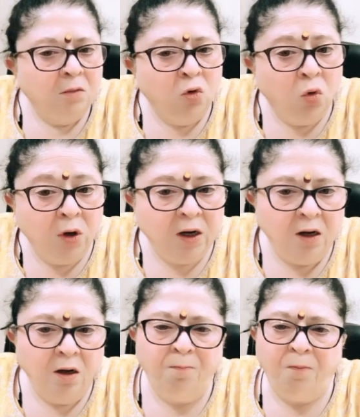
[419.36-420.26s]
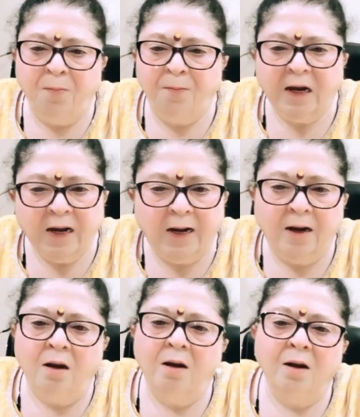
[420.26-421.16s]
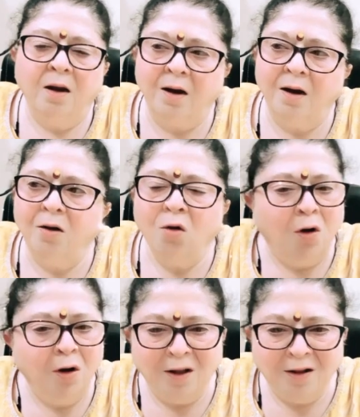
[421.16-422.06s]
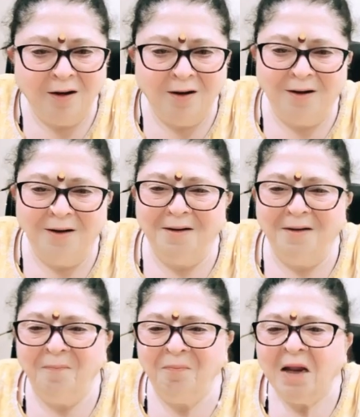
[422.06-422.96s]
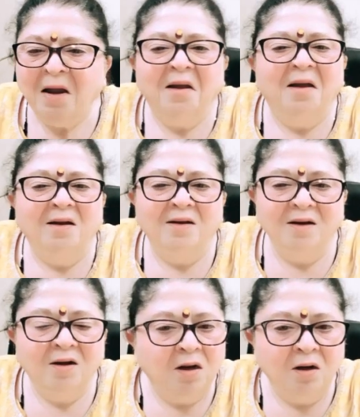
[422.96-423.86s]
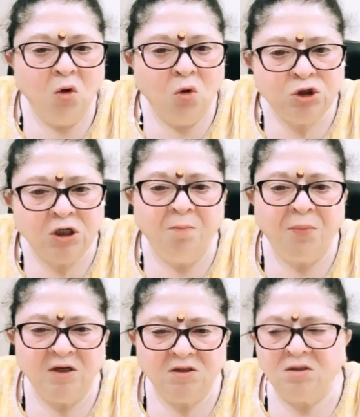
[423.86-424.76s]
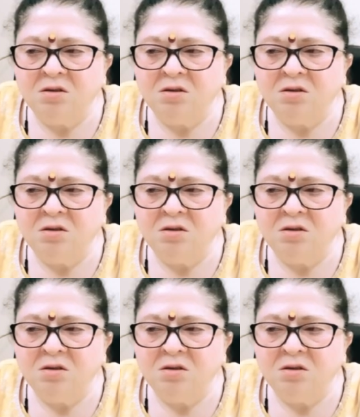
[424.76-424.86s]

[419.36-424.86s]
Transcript: Google Play and all other Notion Press.